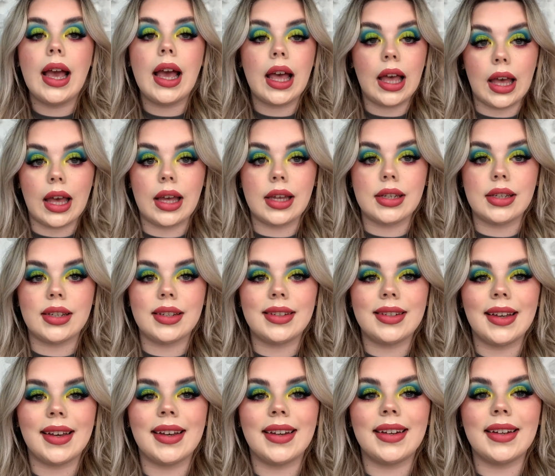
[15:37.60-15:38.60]
and
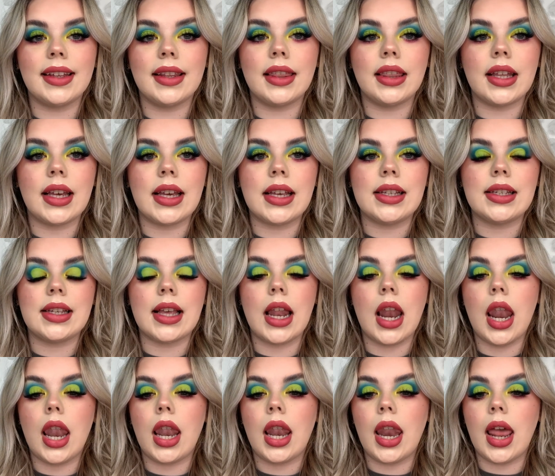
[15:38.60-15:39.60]
done this
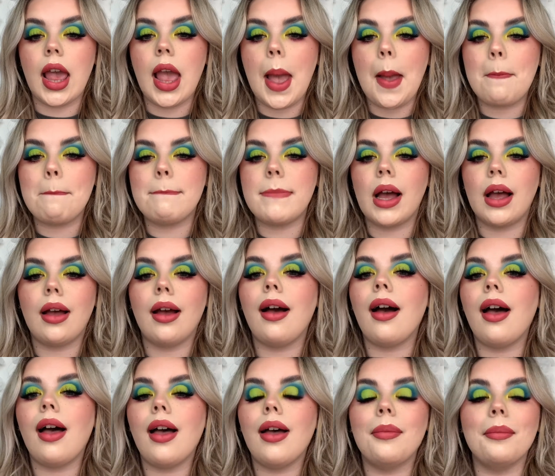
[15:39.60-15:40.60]
lip.
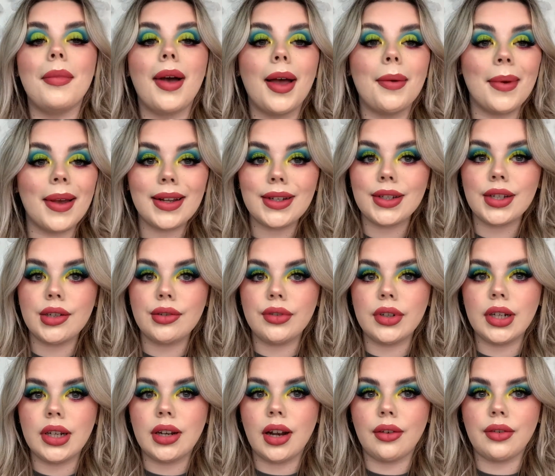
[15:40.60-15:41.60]
I'm actually
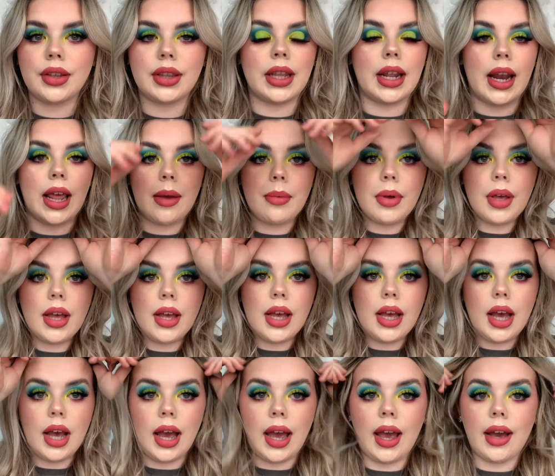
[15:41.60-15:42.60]
really loving the lip.
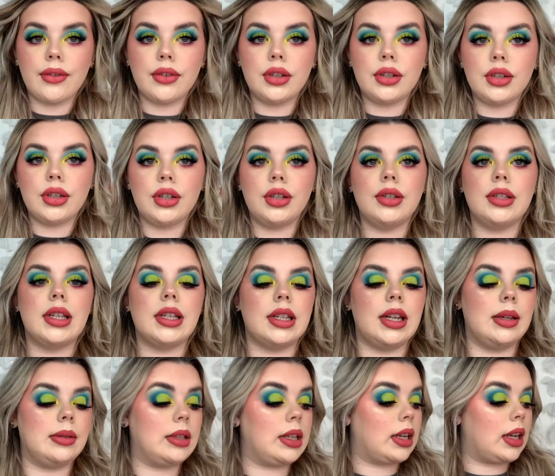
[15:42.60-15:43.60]
I haven't used this
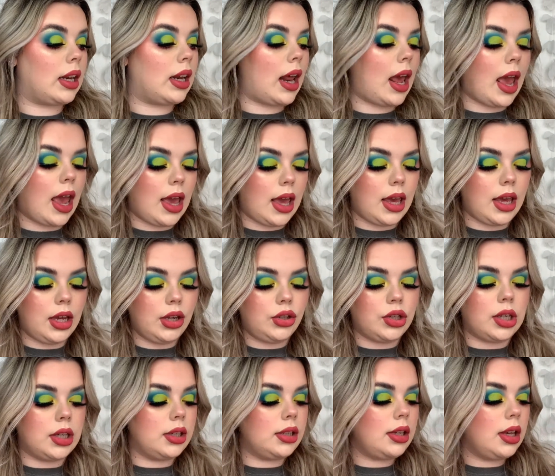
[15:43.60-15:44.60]
lipstick in
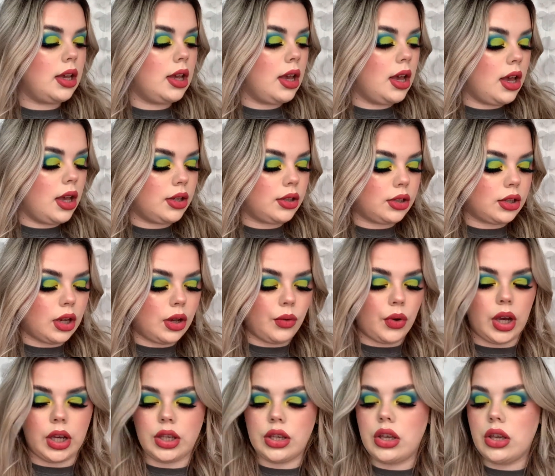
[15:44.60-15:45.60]
ages, so
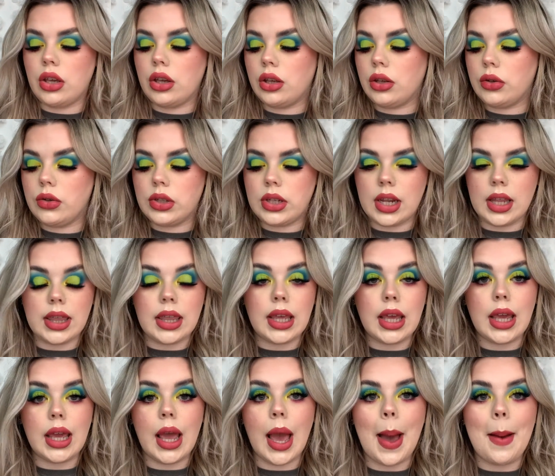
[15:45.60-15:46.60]
I used
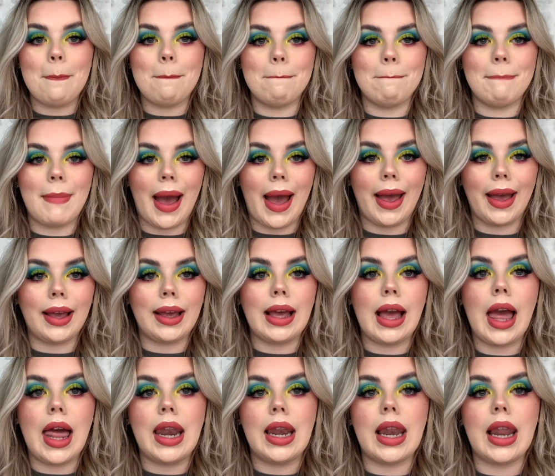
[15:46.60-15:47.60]
the MAC
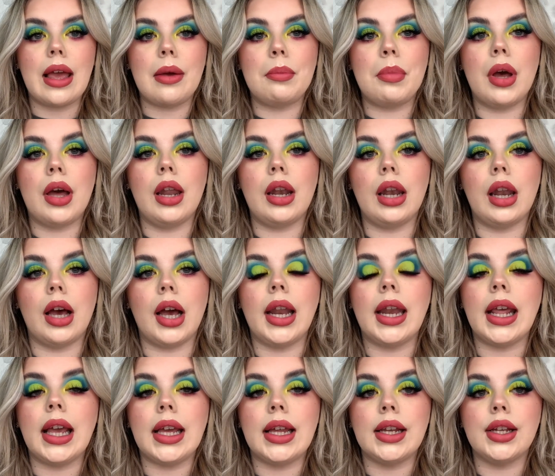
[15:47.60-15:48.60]
lip
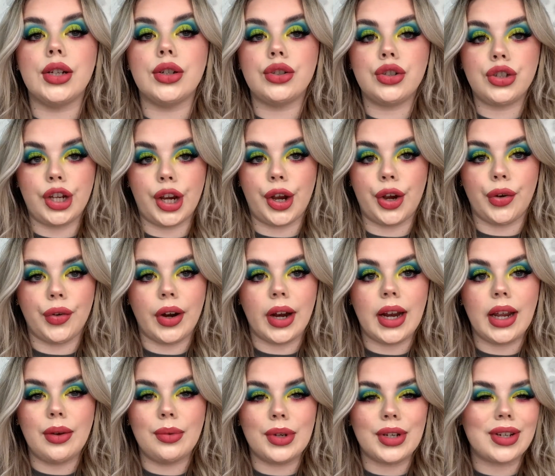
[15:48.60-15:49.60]
liner in Chicory,
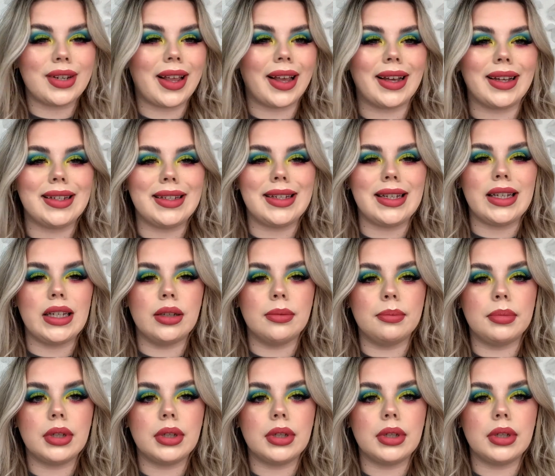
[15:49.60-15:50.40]
which is like a deep